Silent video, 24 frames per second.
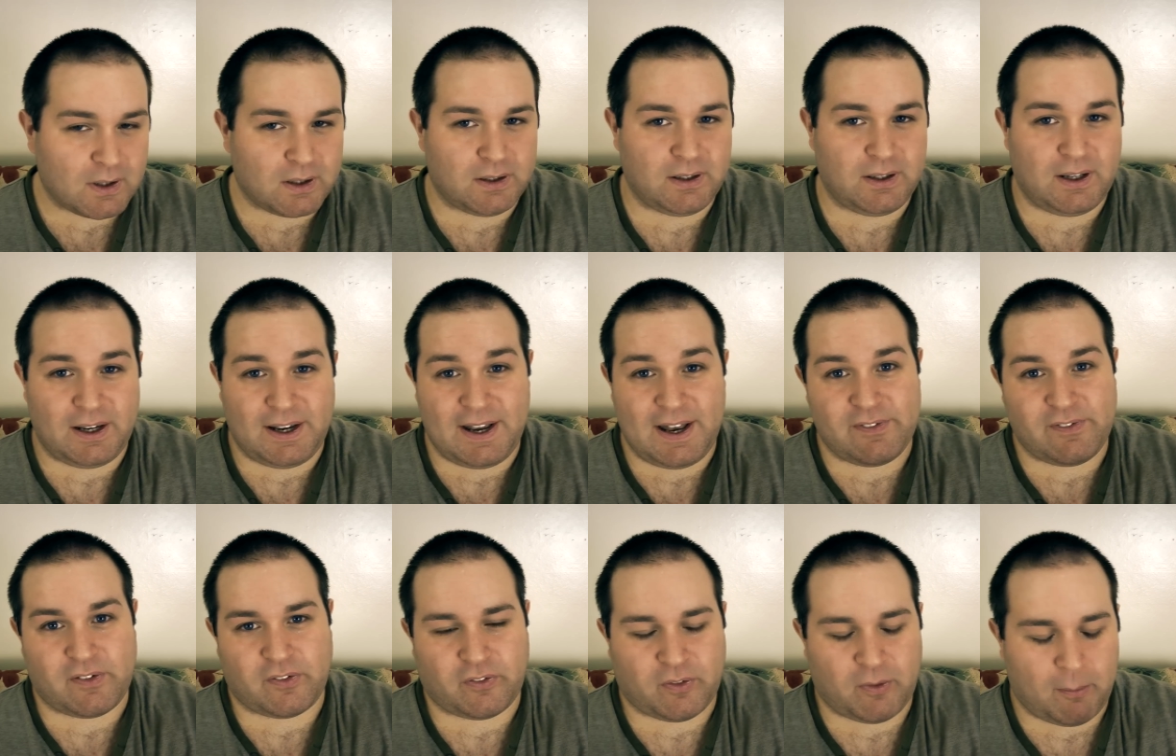You did
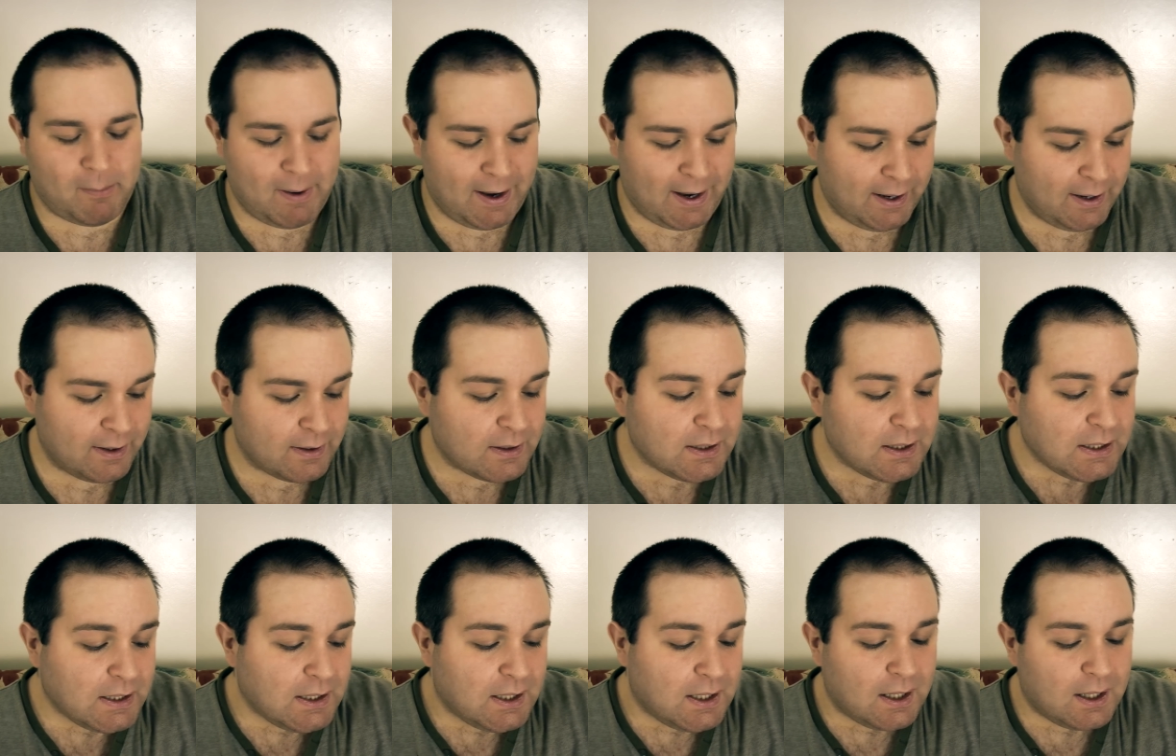never from me,
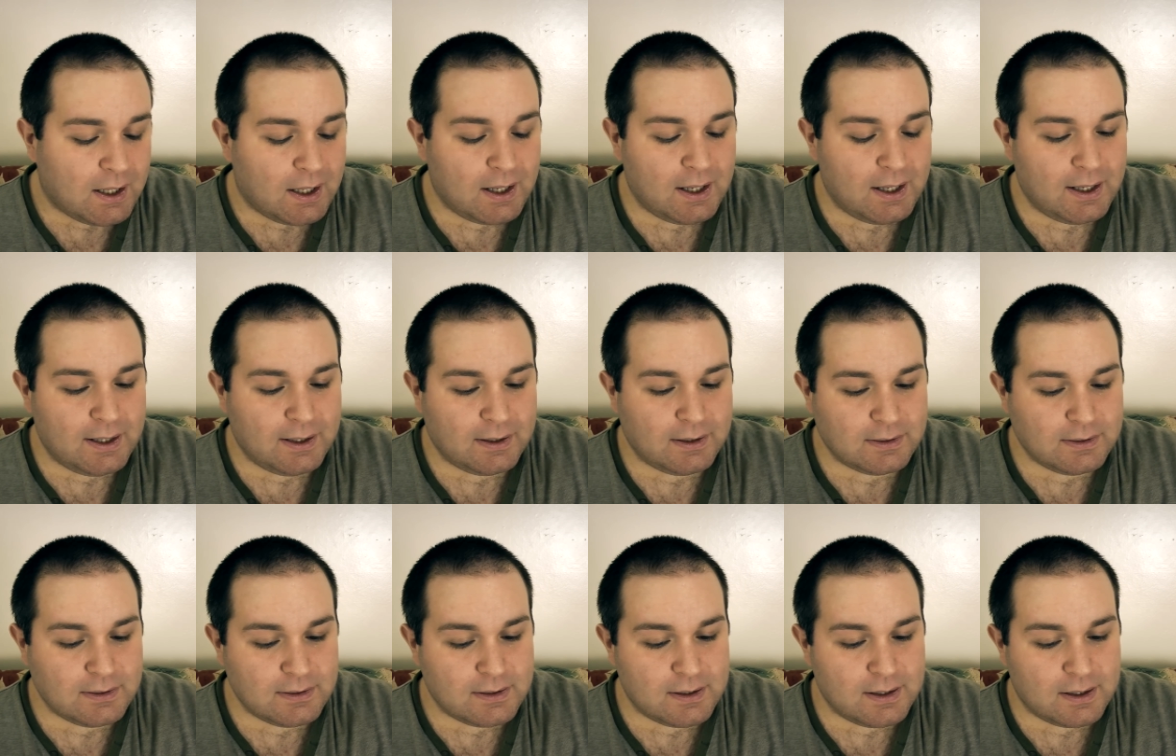
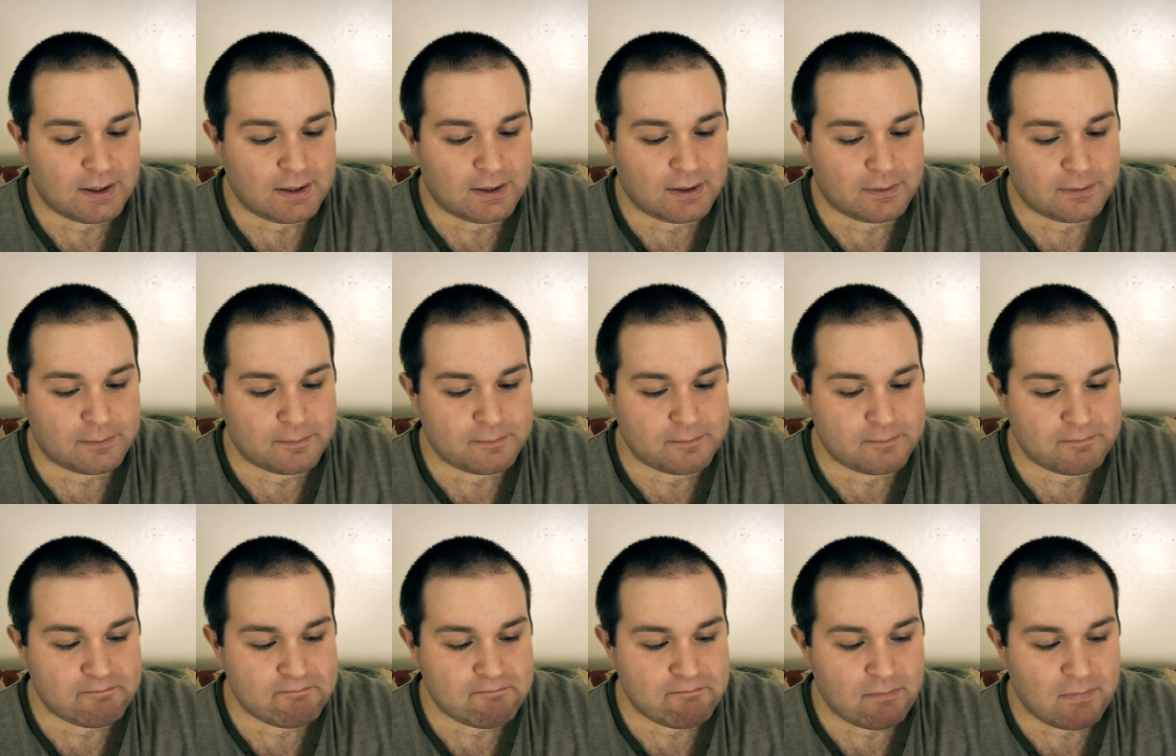and
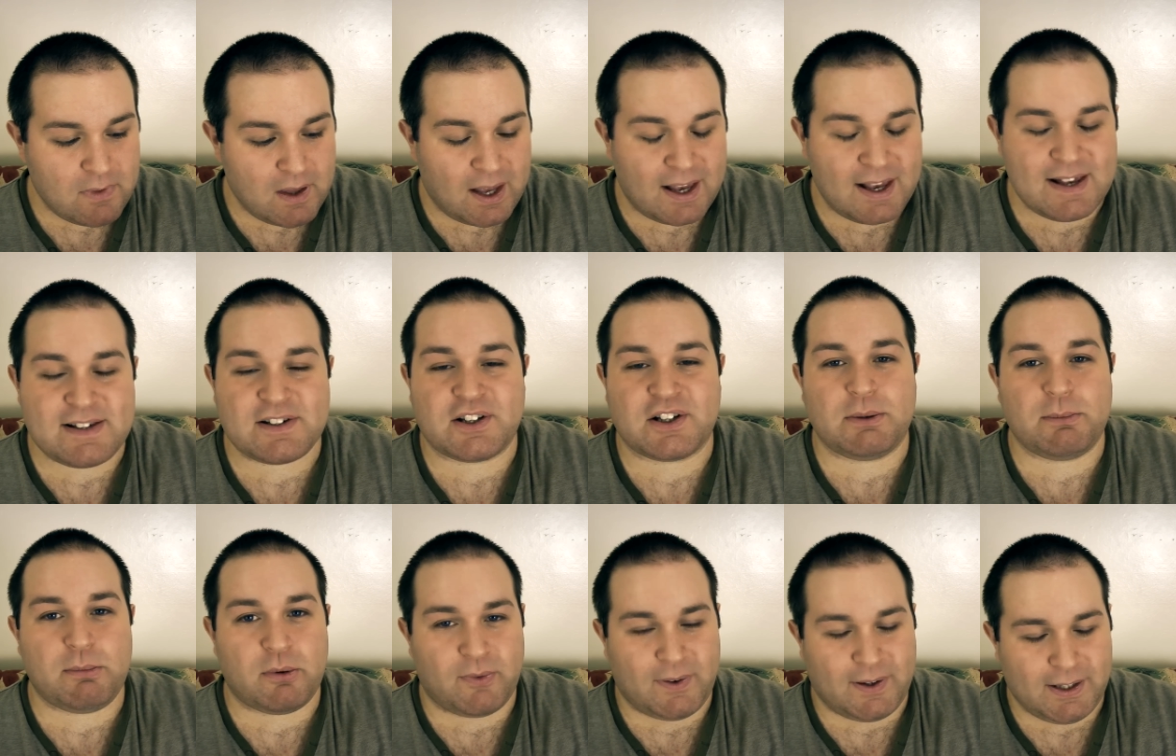it's
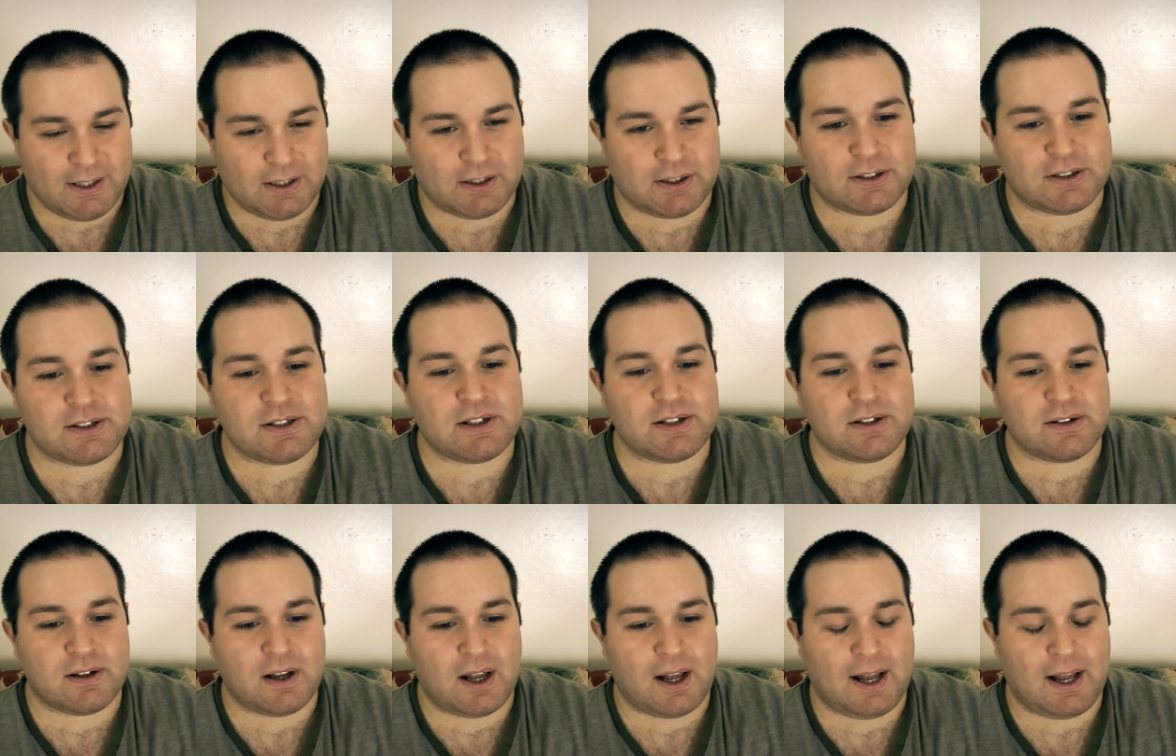gonna be really good.